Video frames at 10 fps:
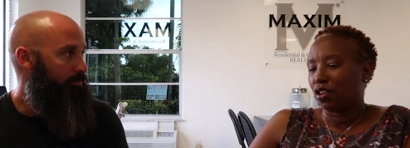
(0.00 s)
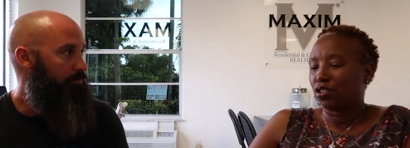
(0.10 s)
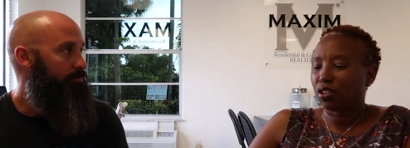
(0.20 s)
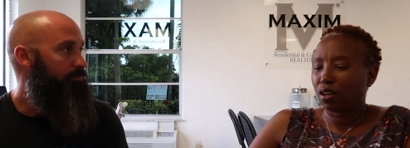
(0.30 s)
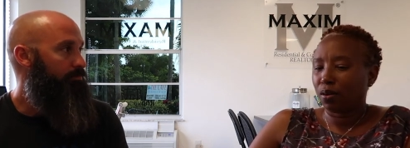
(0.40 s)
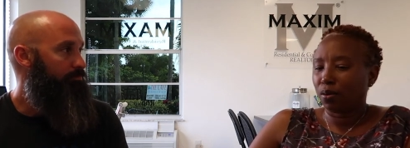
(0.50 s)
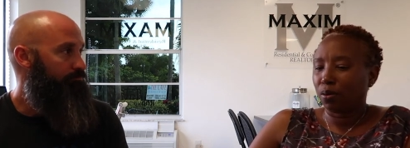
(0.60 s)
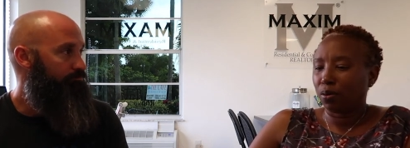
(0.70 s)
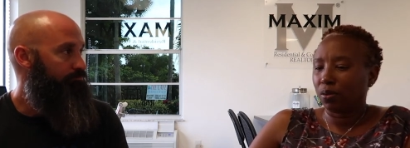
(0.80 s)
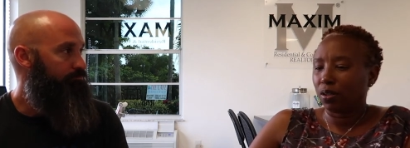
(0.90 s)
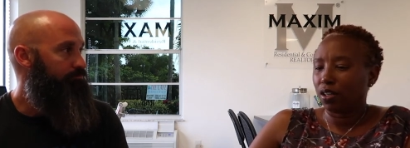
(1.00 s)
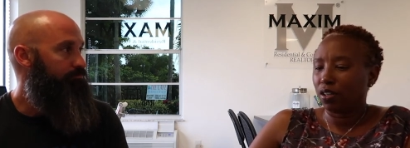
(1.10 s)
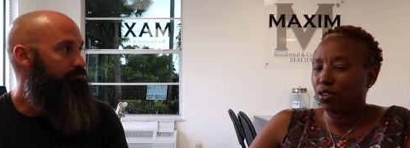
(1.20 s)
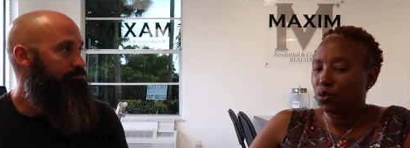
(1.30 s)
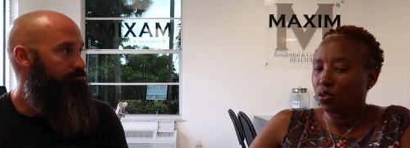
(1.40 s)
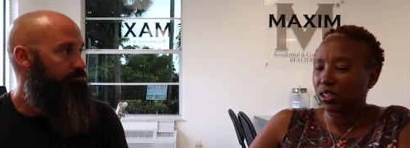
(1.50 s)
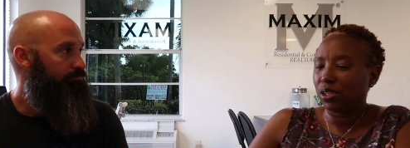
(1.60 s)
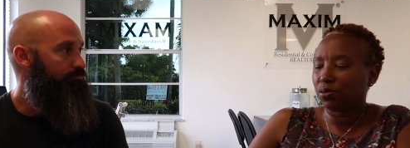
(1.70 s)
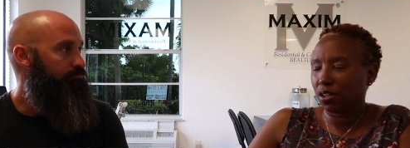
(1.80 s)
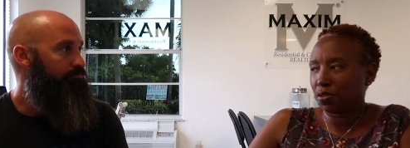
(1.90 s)
Speaker 1: So you want to see
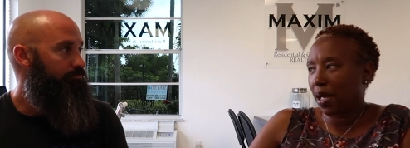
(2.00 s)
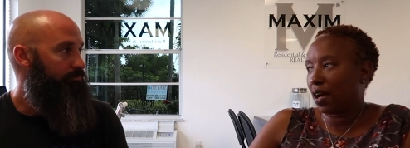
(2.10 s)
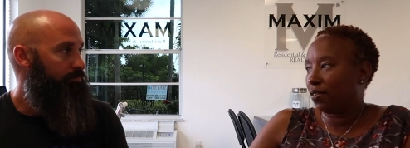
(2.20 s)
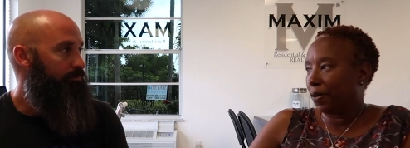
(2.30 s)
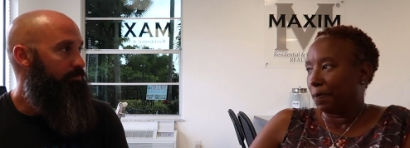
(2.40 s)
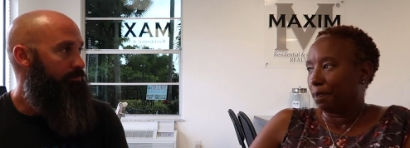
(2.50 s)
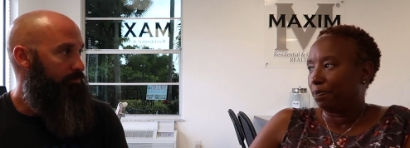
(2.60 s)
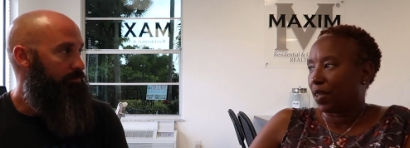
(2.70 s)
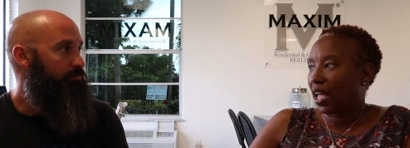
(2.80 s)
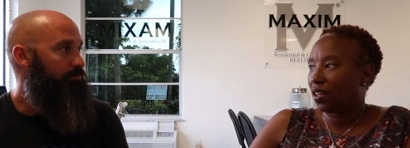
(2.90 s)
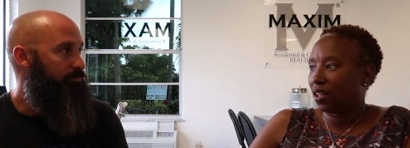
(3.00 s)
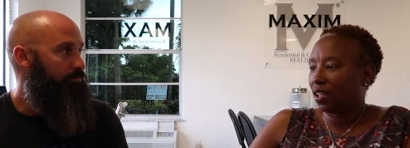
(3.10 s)
what they're about, and